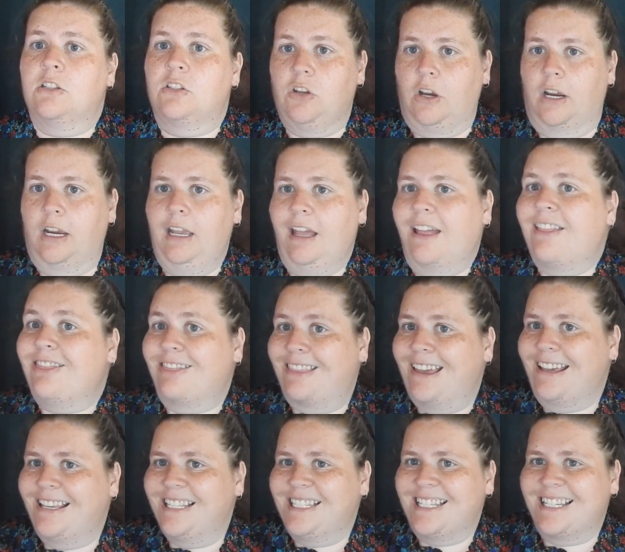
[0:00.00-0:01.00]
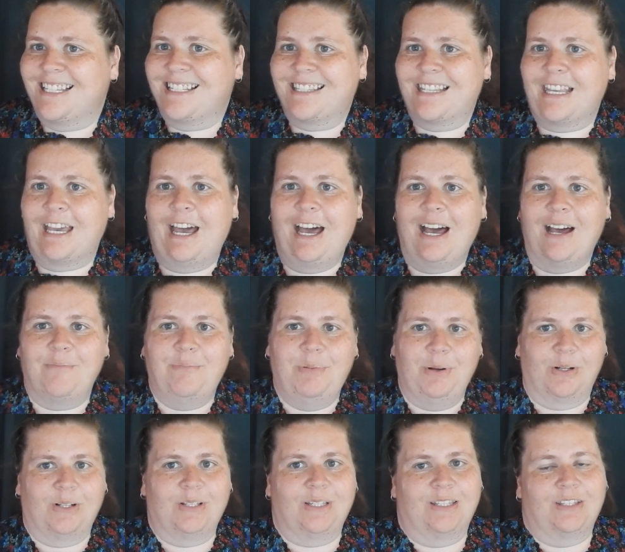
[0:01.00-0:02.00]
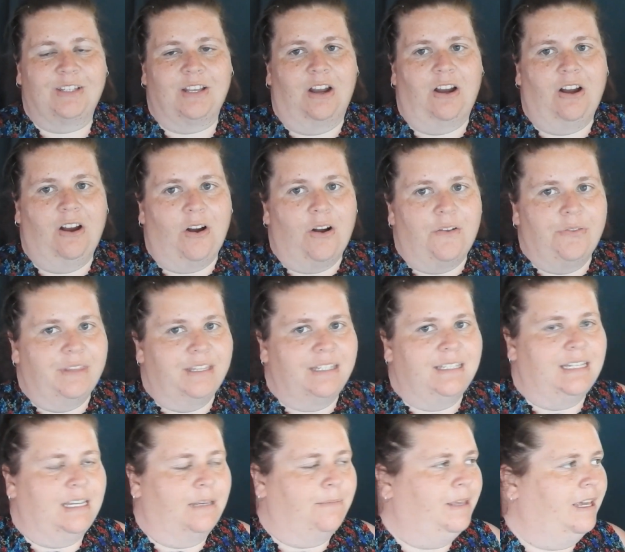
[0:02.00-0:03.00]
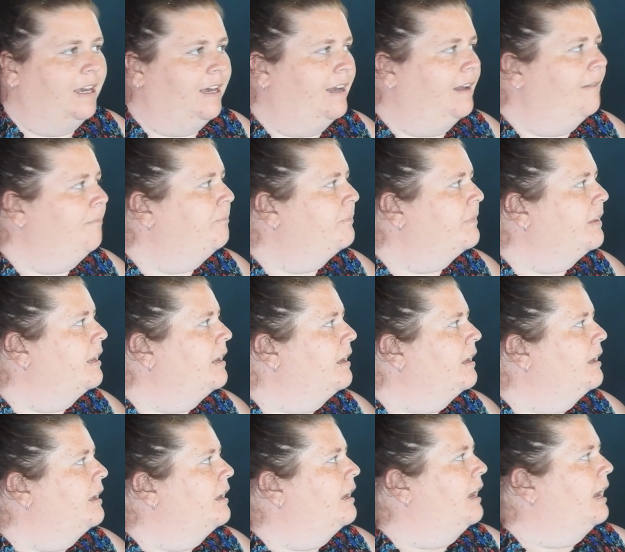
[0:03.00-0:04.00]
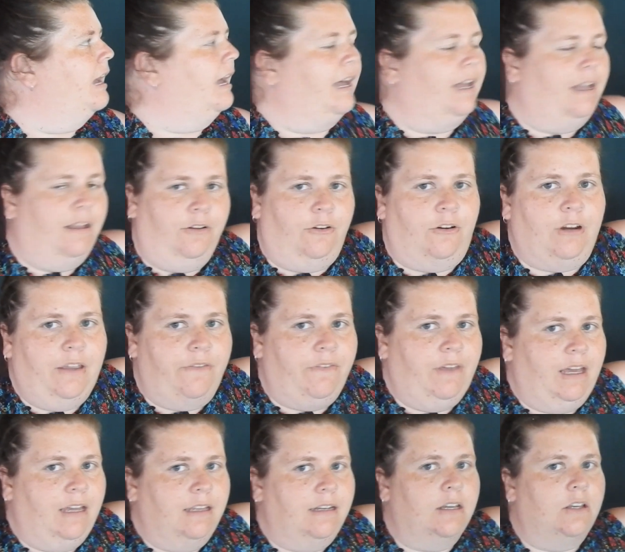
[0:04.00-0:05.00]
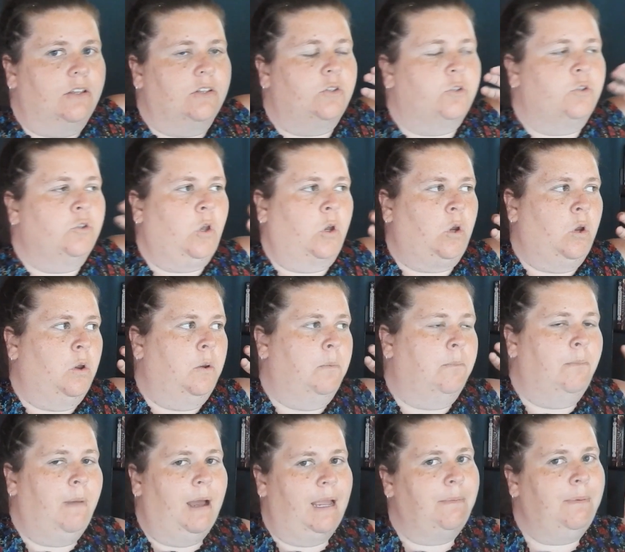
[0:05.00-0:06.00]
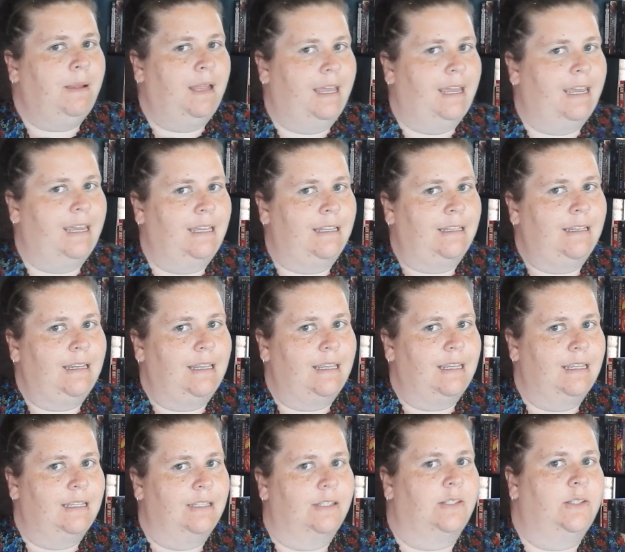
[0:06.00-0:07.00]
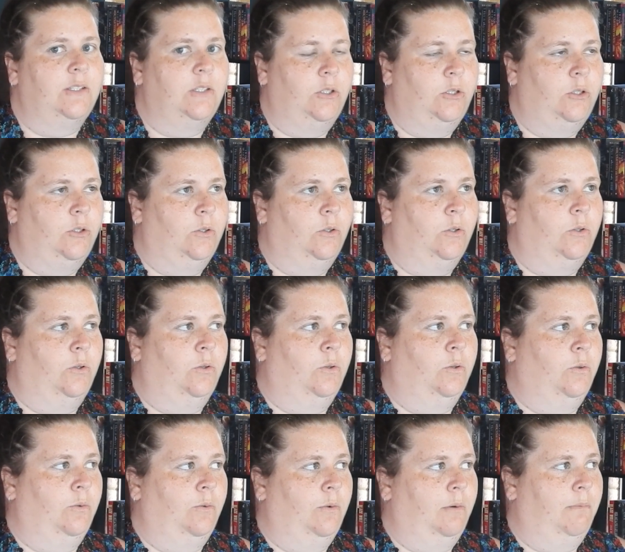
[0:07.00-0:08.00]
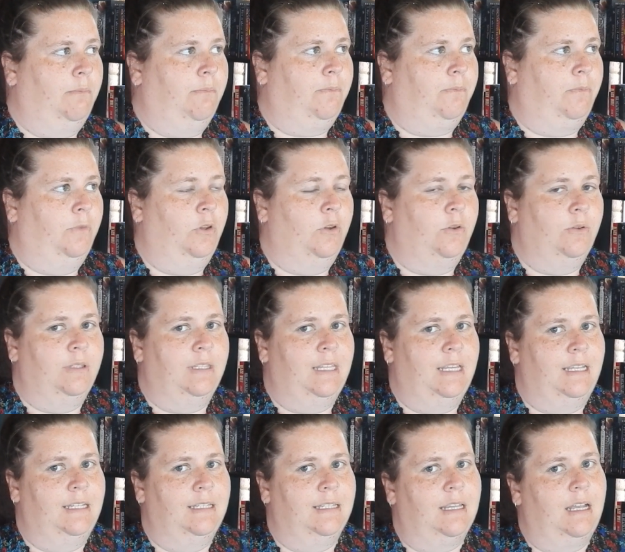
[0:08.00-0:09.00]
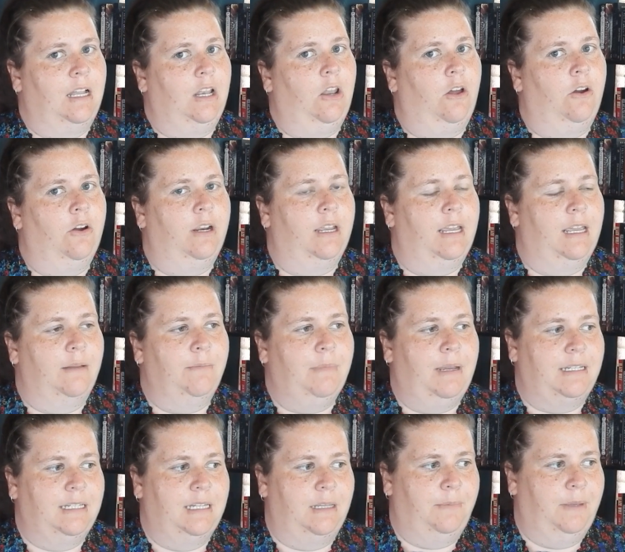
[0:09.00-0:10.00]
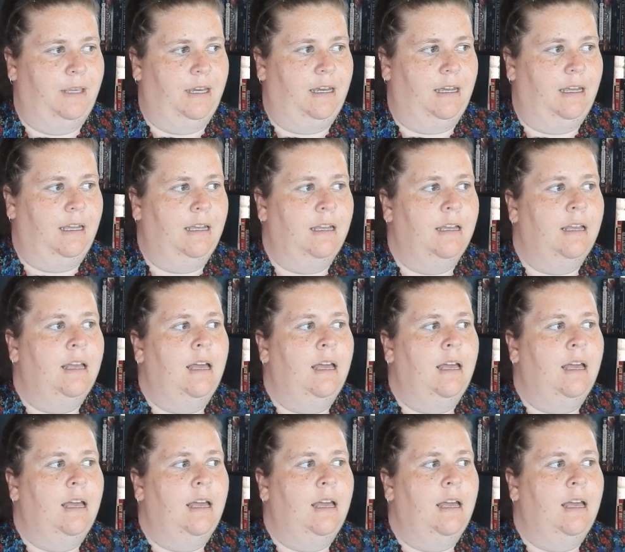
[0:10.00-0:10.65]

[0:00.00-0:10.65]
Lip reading: Sorry. 36 books on this TBR Graveyard. So my plan is to use these along in my TBR